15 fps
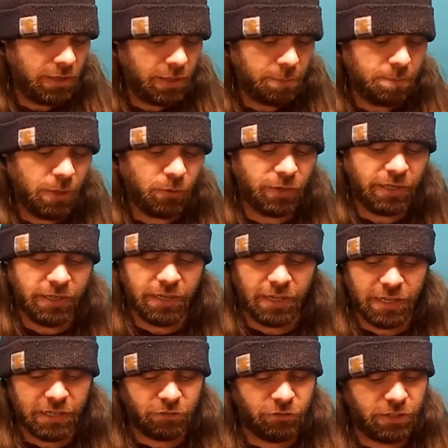building
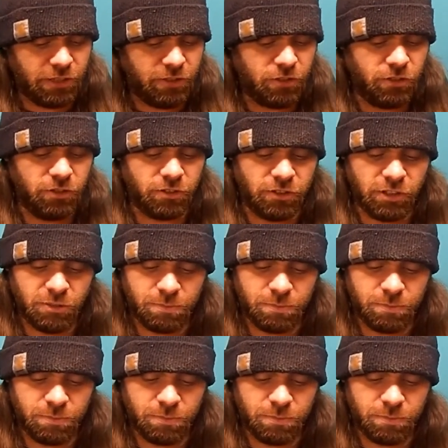electric guitars, and this